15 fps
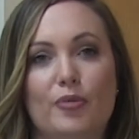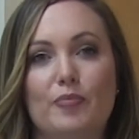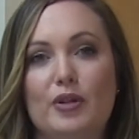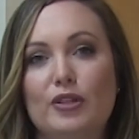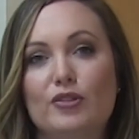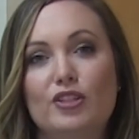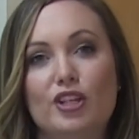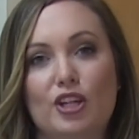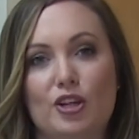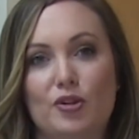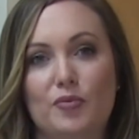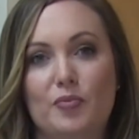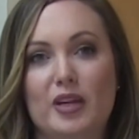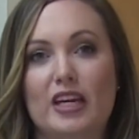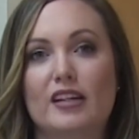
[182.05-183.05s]
are billed to
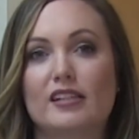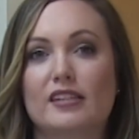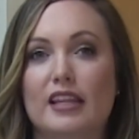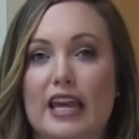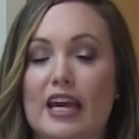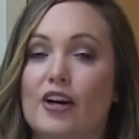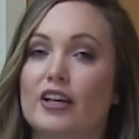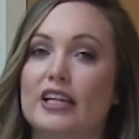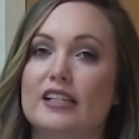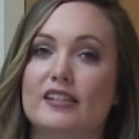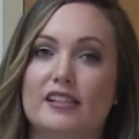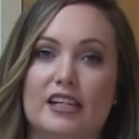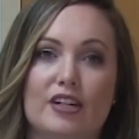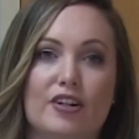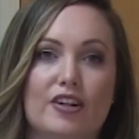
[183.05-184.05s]
you because they are
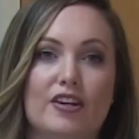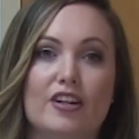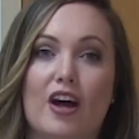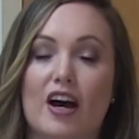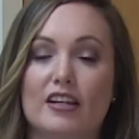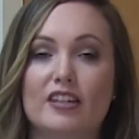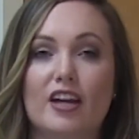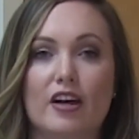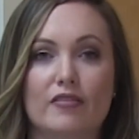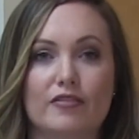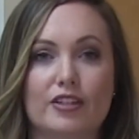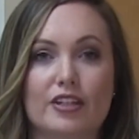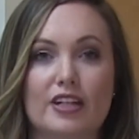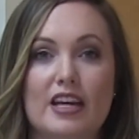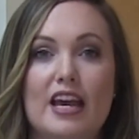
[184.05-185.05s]
considered
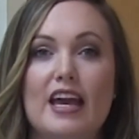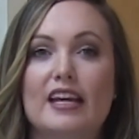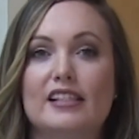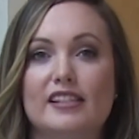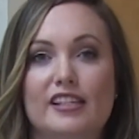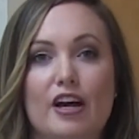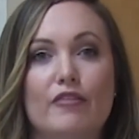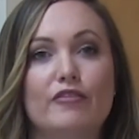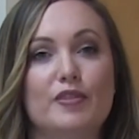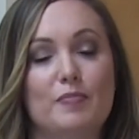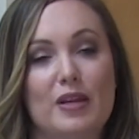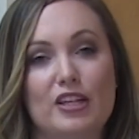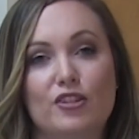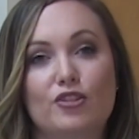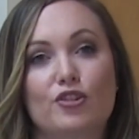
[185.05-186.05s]
non-covered and
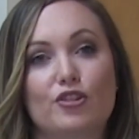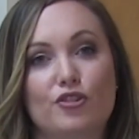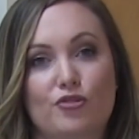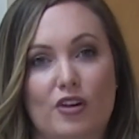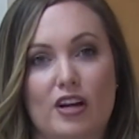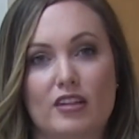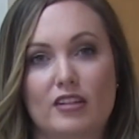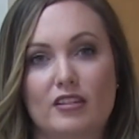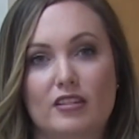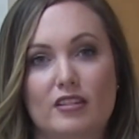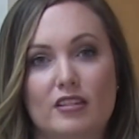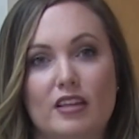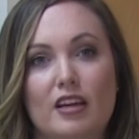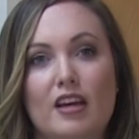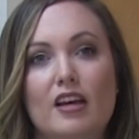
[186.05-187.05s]
self-administered drugs.
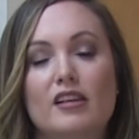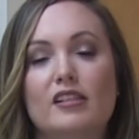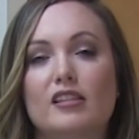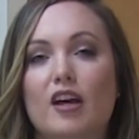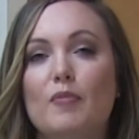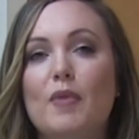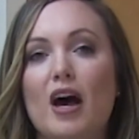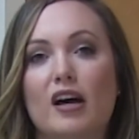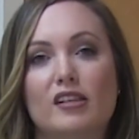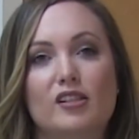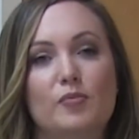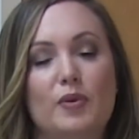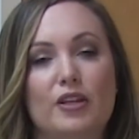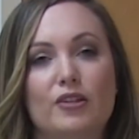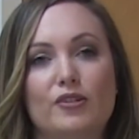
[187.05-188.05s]
Some
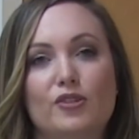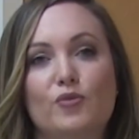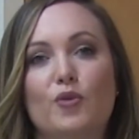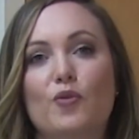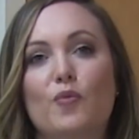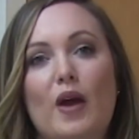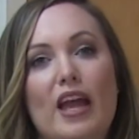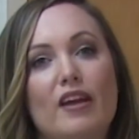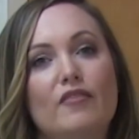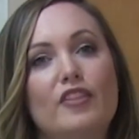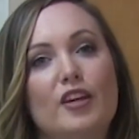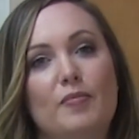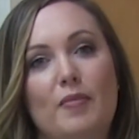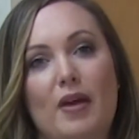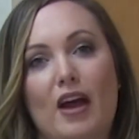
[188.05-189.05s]
hospitals will waive
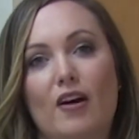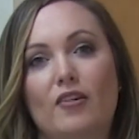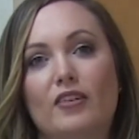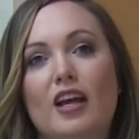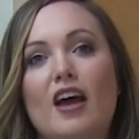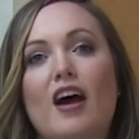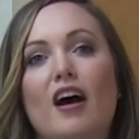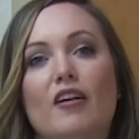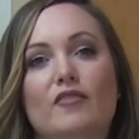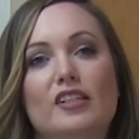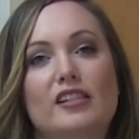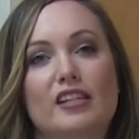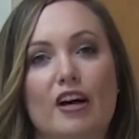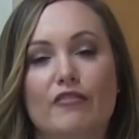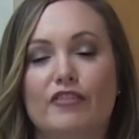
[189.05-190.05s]
the amount of the
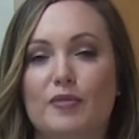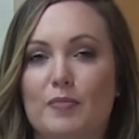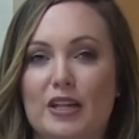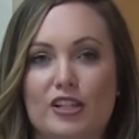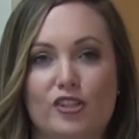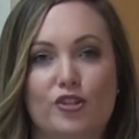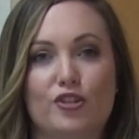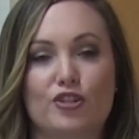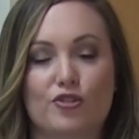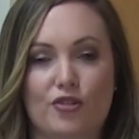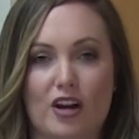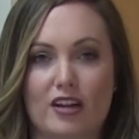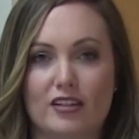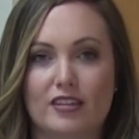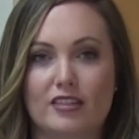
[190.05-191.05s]
self-administered
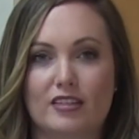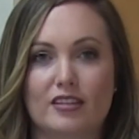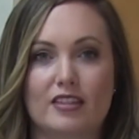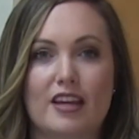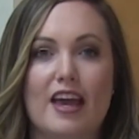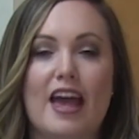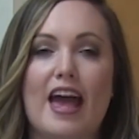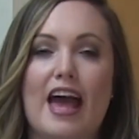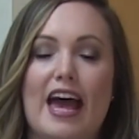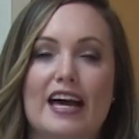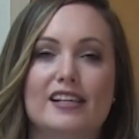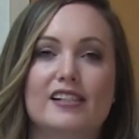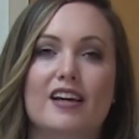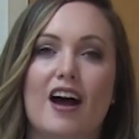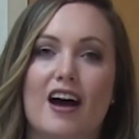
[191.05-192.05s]
drugs.
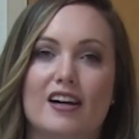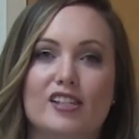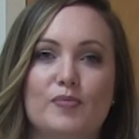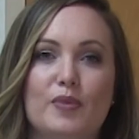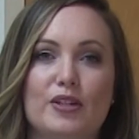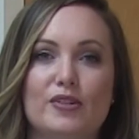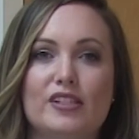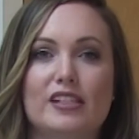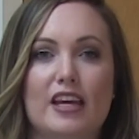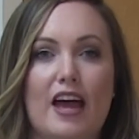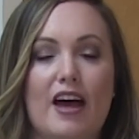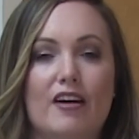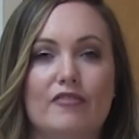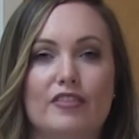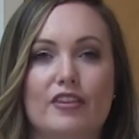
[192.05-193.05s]
Ask hospital
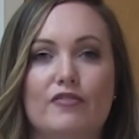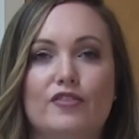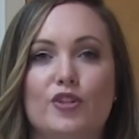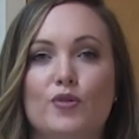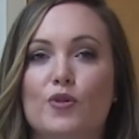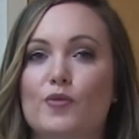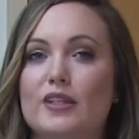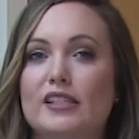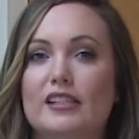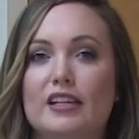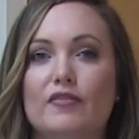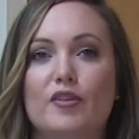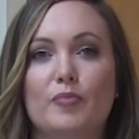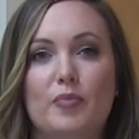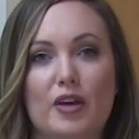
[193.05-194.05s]
staff if you will
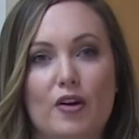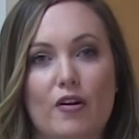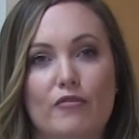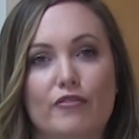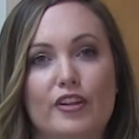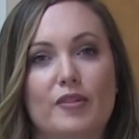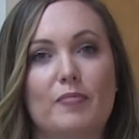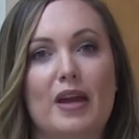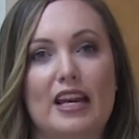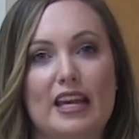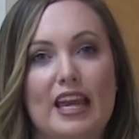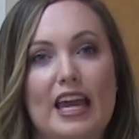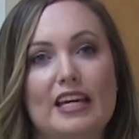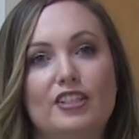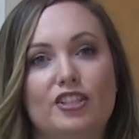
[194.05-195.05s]
receive a bill for the
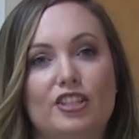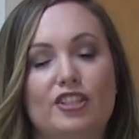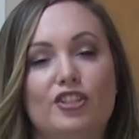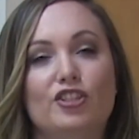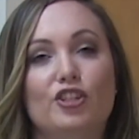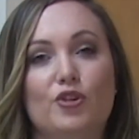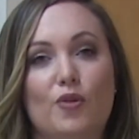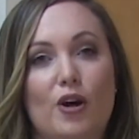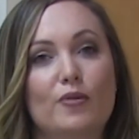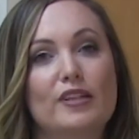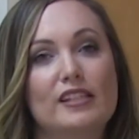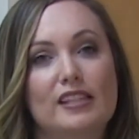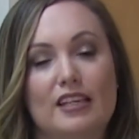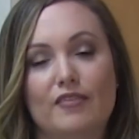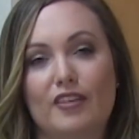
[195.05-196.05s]
medications you are
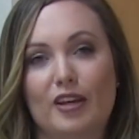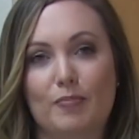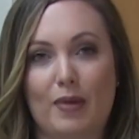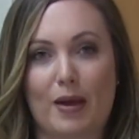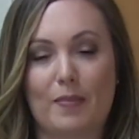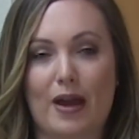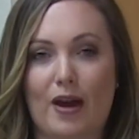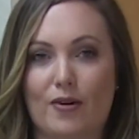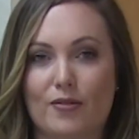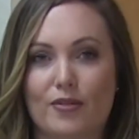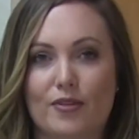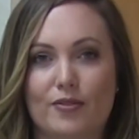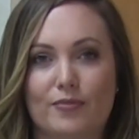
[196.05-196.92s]
receiving by mouth.